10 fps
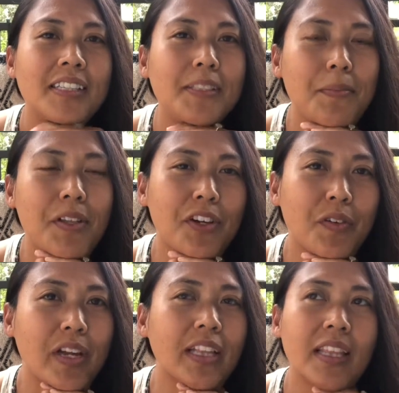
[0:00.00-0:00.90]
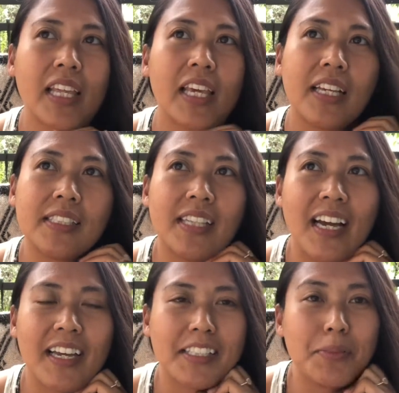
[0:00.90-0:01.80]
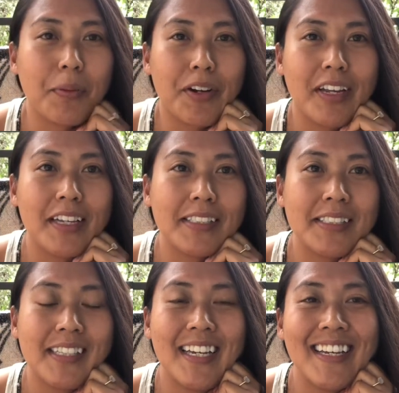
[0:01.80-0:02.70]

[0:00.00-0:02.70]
Some other great things I experienced